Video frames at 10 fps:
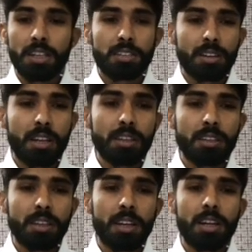strength
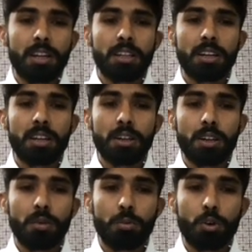and other
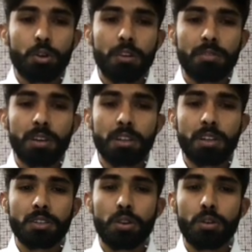important
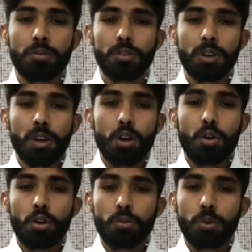factors of
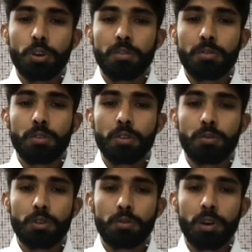ore body,
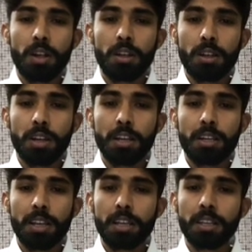footwall and
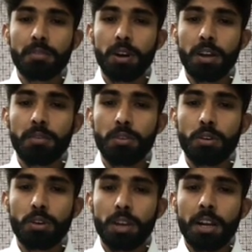hanging wall
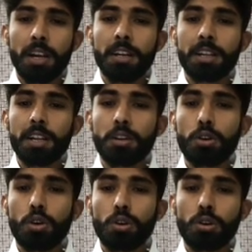for intact
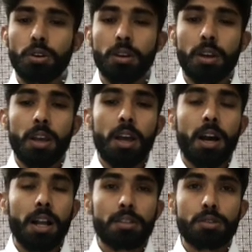rock.
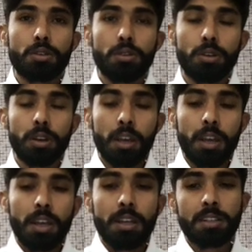Also
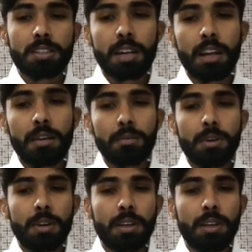describe